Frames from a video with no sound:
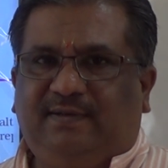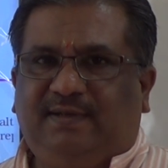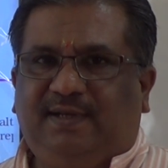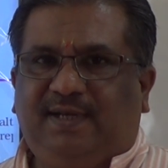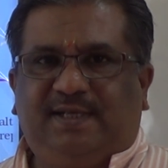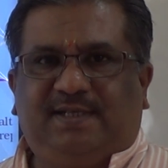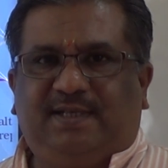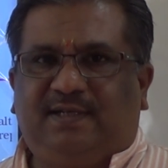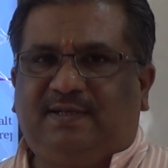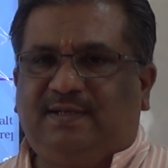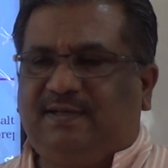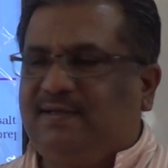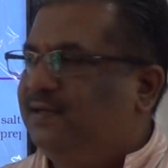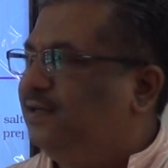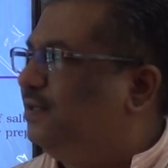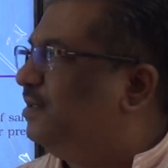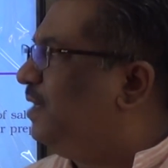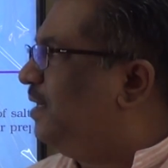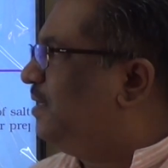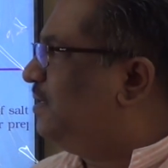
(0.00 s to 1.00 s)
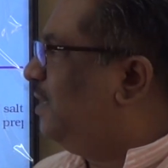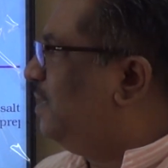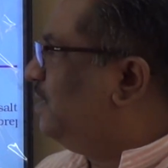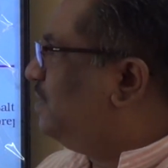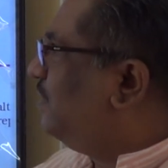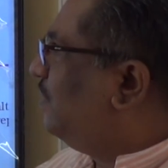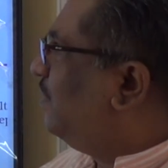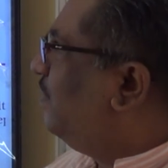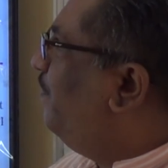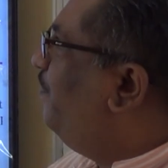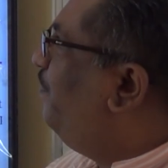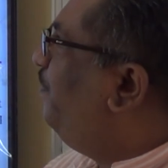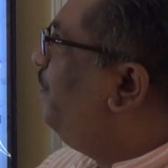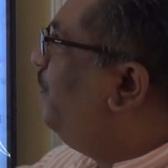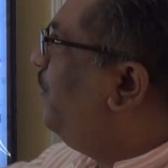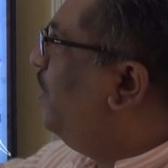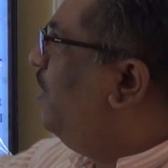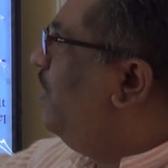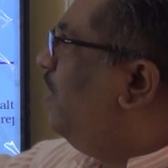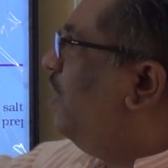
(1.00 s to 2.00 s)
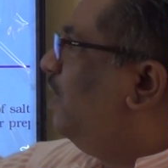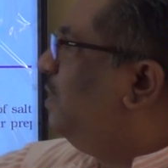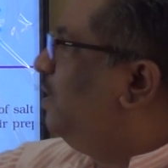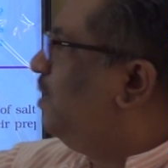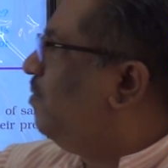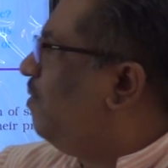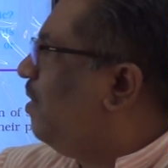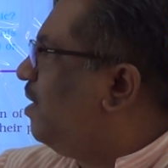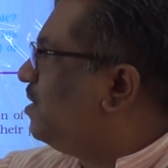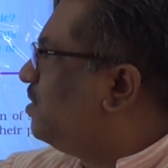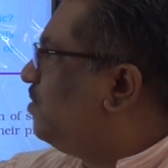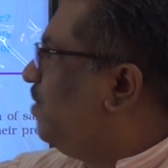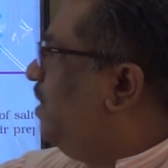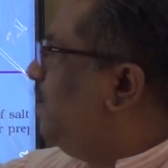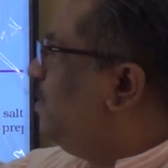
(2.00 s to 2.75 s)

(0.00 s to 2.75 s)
isn't it? That is the answer. Under what soil